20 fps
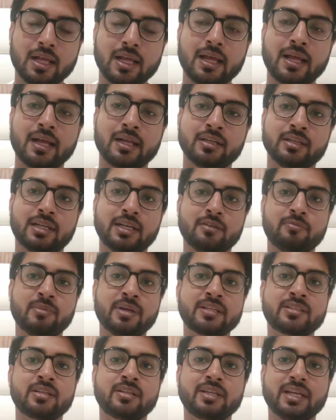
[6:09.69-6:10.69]
And it
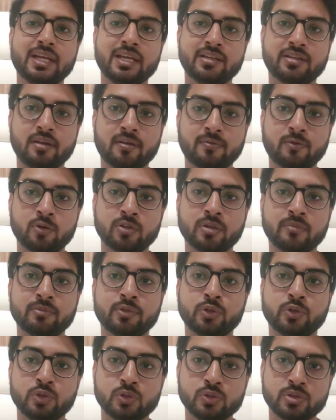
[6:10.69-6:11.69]
makes it easier for them
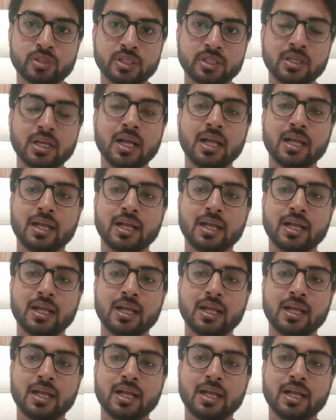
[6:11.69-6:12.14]
to use it.